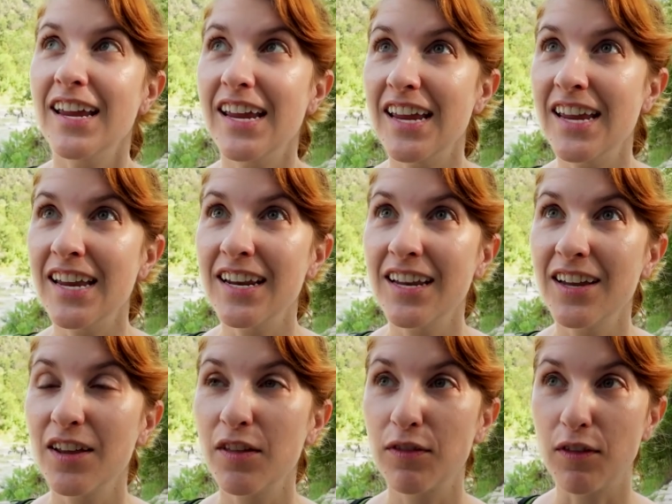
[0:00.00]
In
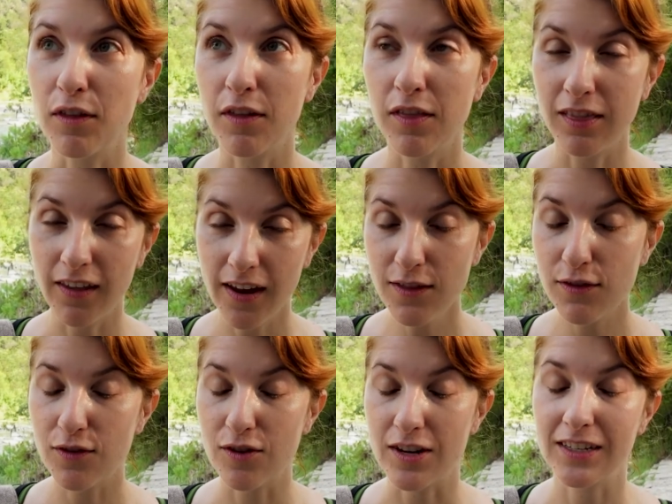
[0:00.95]
the late
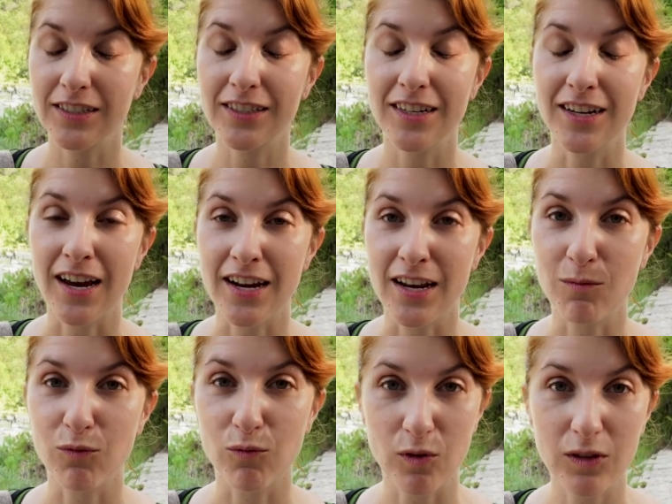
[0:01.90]
30s, a guy named
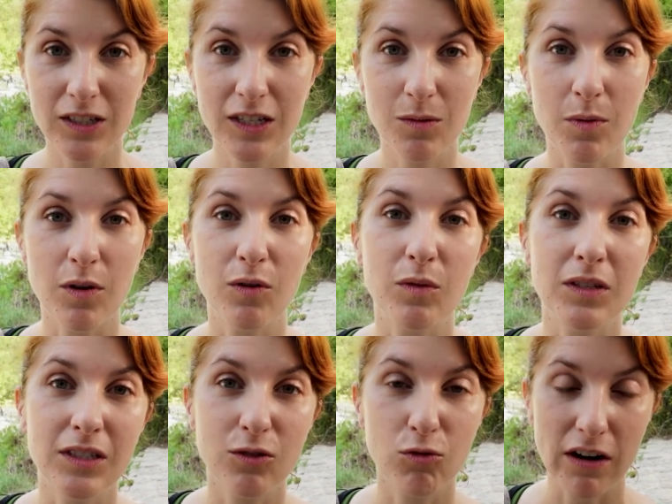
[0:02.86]
Roland T. Byrd
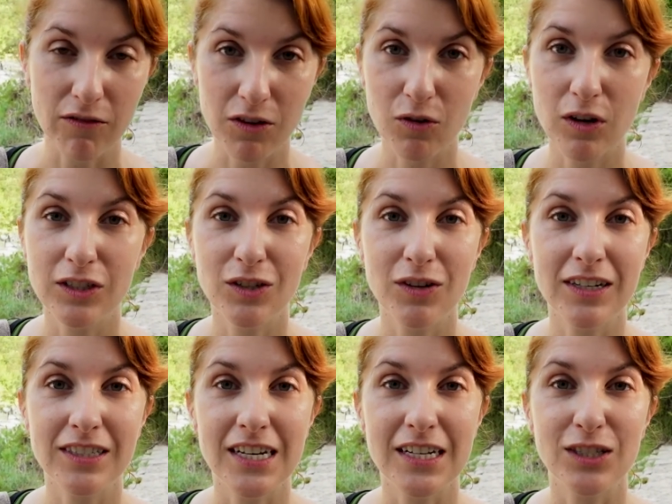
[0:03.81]
was traveling across the
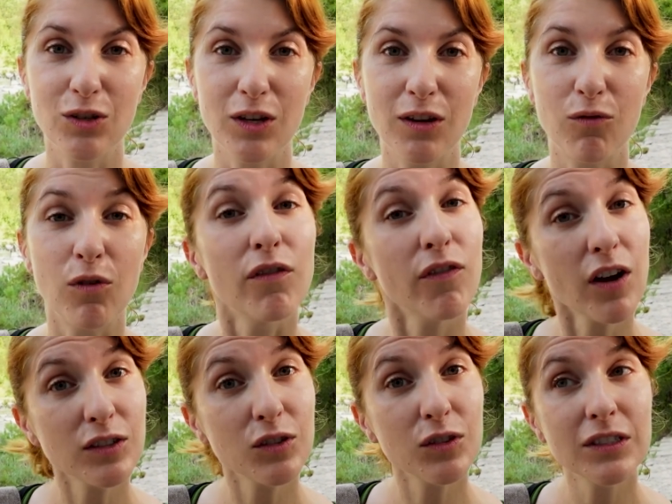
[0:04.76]
United States looking for
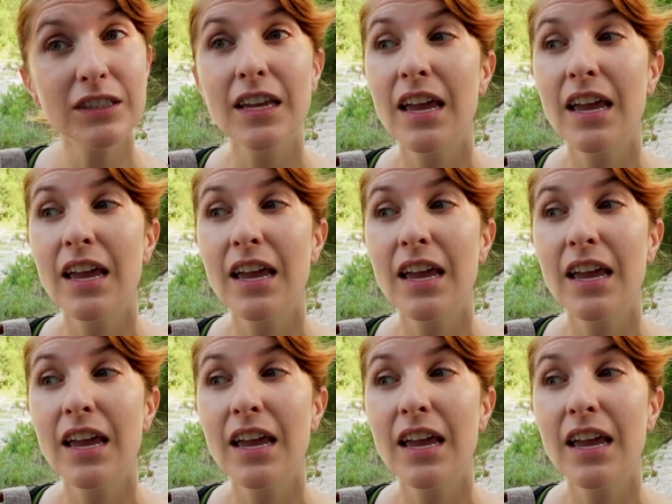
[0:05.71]
fossils.